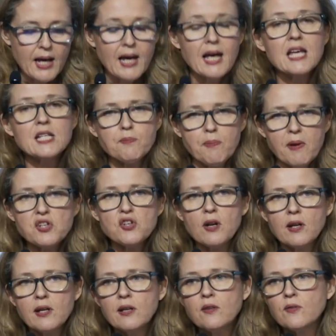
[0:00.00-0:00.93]

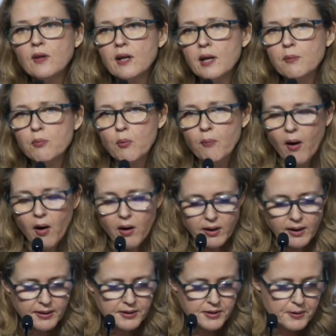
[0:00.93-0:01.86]
especially in the labour
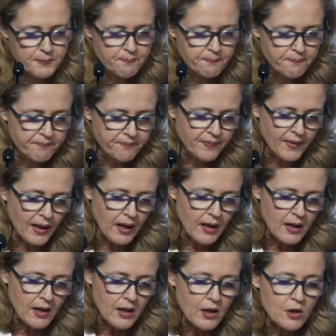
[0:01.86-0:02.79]
market.
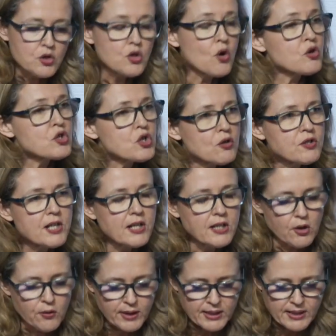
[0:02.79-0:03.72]
Social
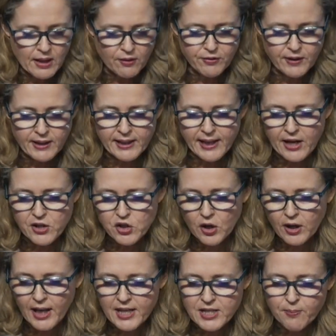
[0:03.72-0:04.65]
Security
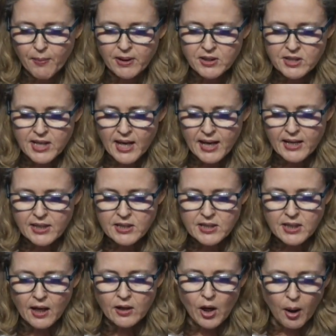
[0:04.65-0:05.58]
affiliation has maintained
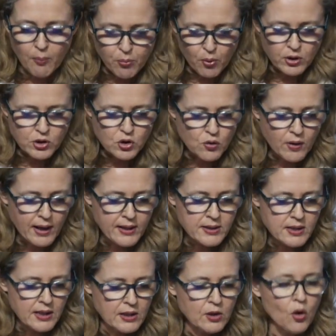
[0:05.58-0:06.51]
an upward
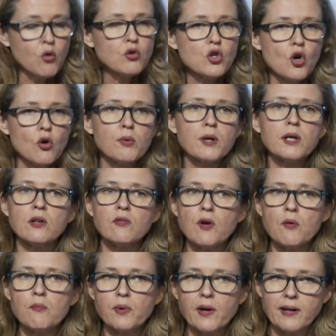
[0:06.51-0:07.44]
trend in October,
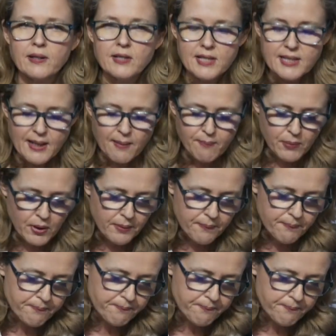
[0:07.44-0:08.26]
November, and December.